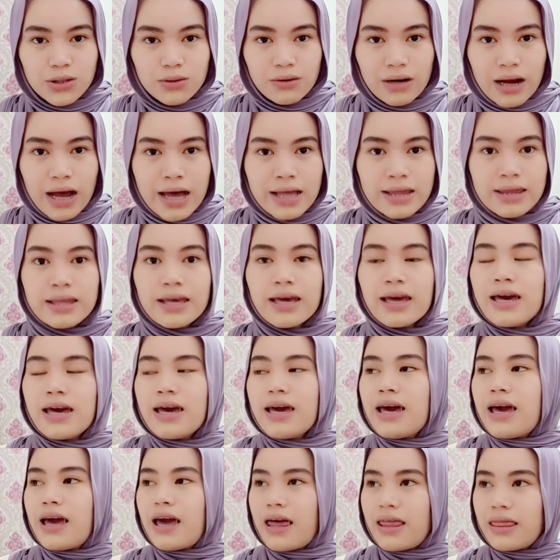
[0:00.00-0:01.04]
run,
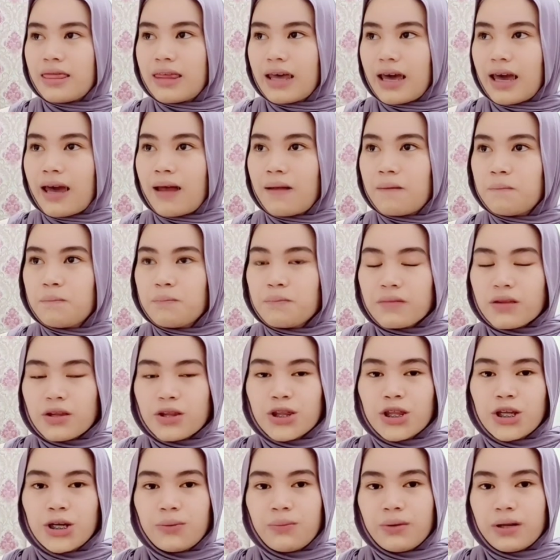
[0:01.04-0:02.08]
and then
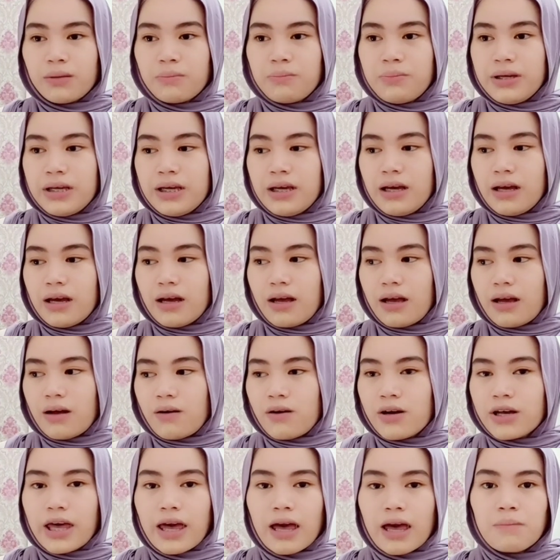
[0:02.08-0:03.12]
there will be
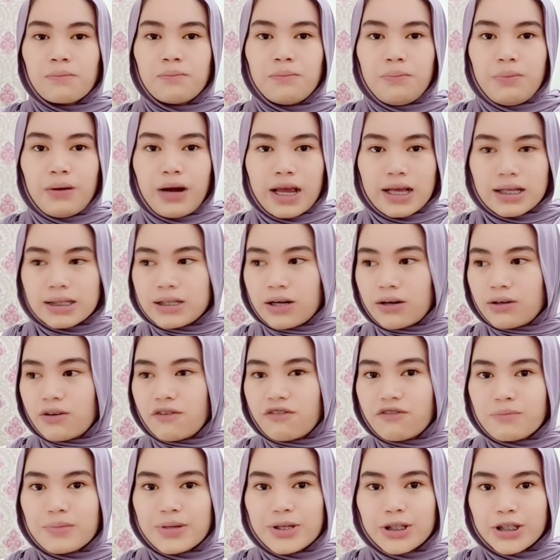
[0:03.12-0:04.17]
a breakdown
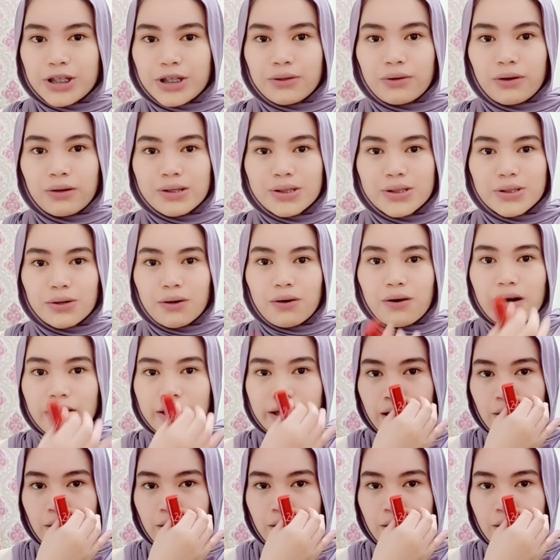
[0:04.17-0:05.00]
of machine also,